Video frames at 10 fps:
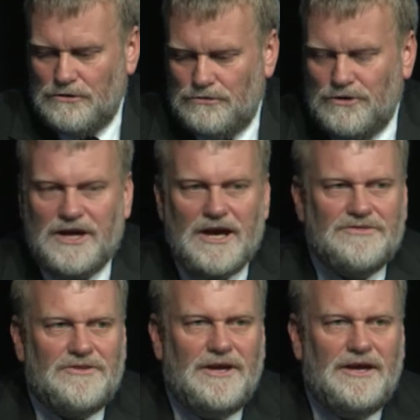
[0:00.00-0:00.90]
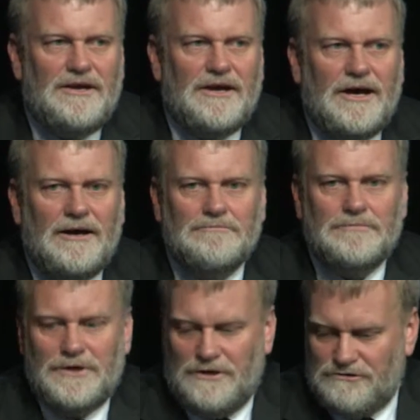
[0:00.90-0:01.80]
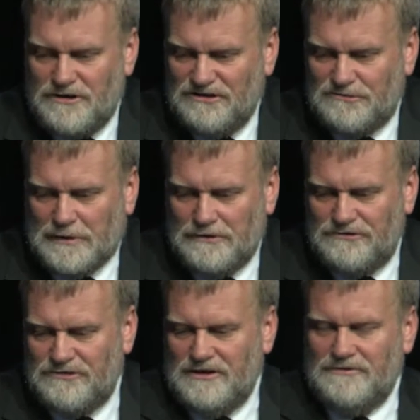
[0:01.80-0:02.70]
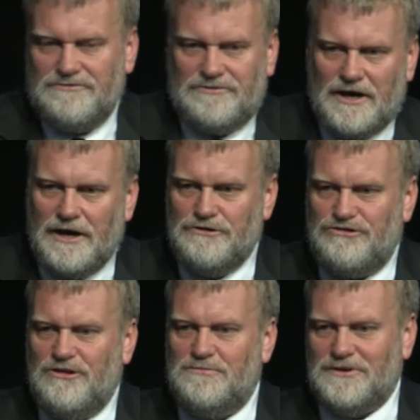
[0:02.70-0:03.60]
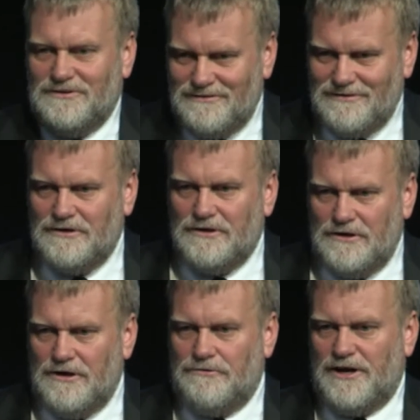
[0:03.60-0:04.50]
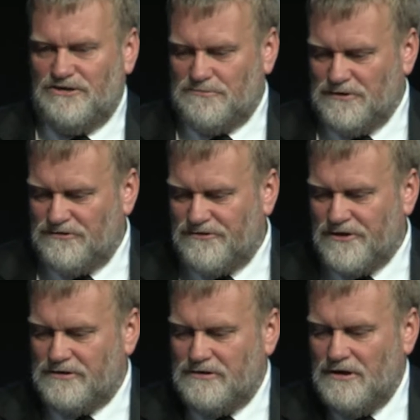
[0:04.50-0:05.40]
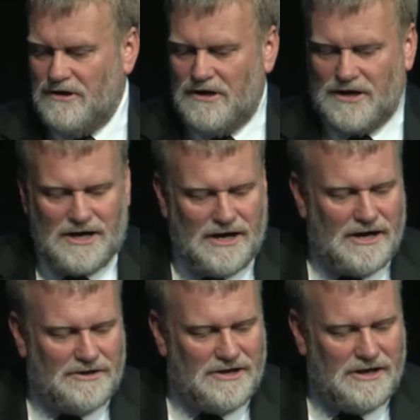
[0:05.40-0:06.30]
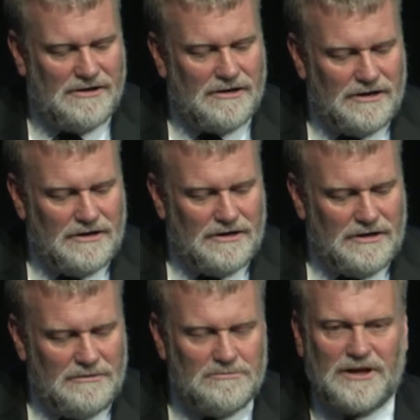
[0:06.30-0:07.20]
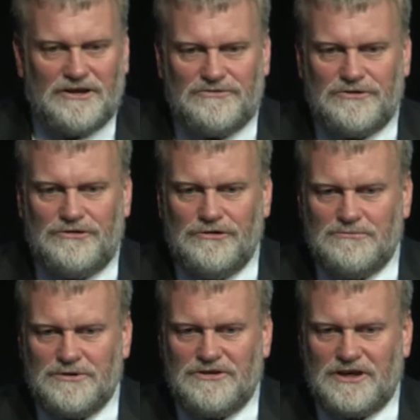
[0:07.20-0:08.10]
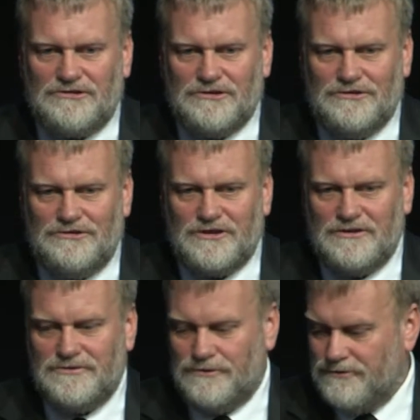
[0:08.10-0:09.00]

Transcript: looking at the transparency of ownership and arrangements that are there in place for student protection and so forth.